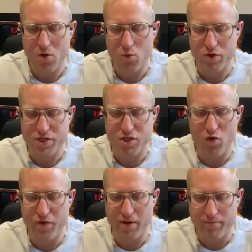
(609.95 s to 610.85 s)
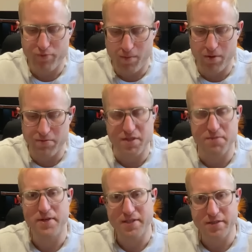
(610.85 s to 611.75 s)
was solving problems in
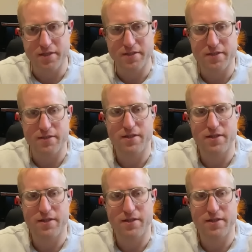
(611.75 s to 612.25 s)
business